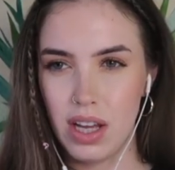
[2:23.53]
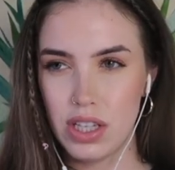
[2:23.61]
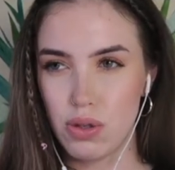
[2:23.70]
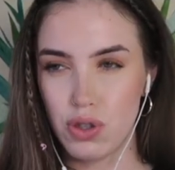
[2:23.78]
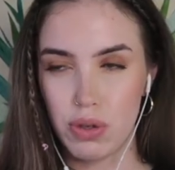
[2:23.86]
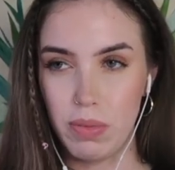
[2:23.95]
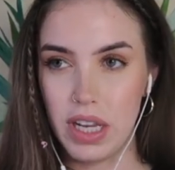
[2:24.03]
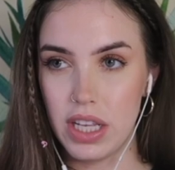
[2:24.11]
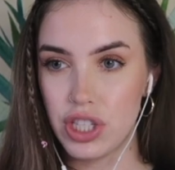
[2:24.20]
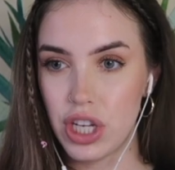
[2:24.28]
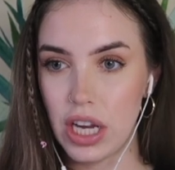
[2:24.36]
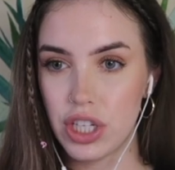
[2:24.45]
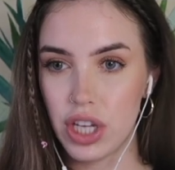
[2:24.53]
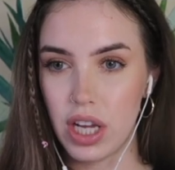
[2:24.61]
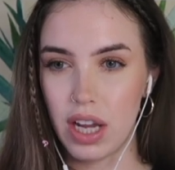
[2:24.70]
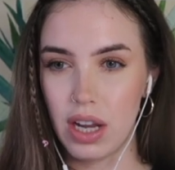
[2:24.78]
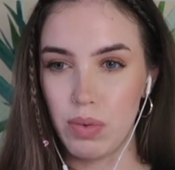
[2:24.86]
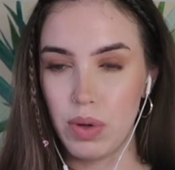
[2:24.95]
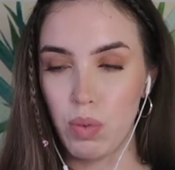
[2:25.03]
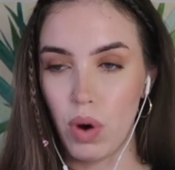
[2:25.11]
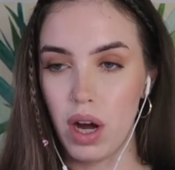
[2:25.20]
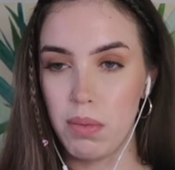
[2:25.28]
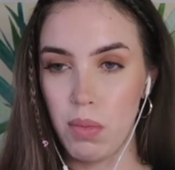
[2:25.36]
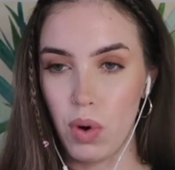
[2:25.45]
social media changing, and we
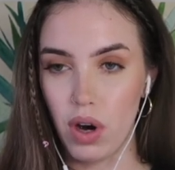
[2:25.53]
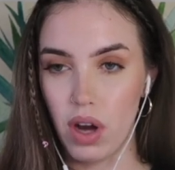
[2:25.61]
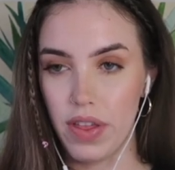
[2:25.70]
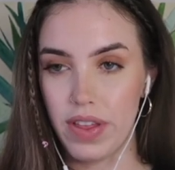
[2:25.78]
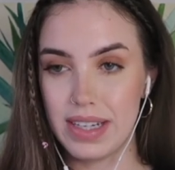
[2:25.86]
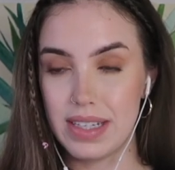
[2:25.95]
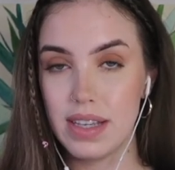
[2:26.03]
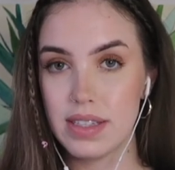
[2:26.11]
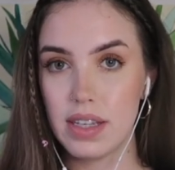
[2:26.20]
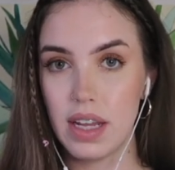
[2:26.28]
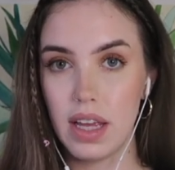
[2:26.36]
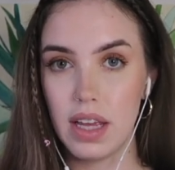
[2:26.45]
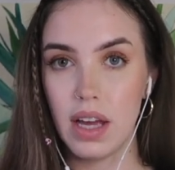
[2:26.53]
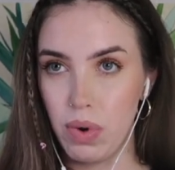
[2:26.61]
want more authenticity.